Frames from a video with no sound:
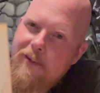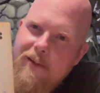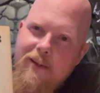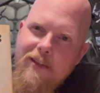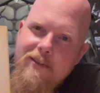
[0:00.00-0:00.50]

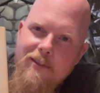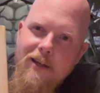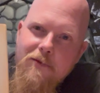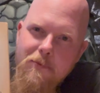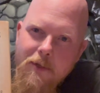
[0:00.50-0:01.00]
That son
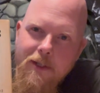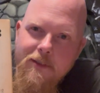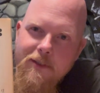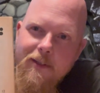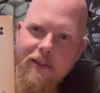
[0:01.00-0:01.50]
of a bitch.
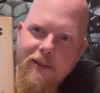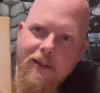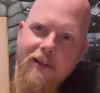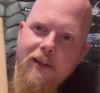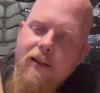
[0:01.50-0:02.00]

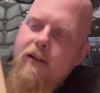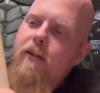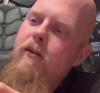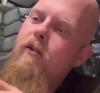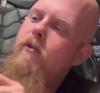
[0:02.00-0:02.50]

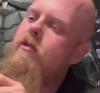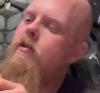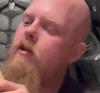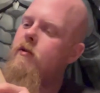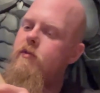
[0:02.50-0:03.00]
What's
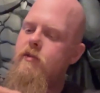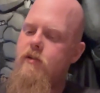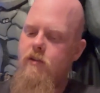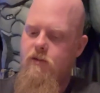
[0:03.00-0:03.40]
the other one say?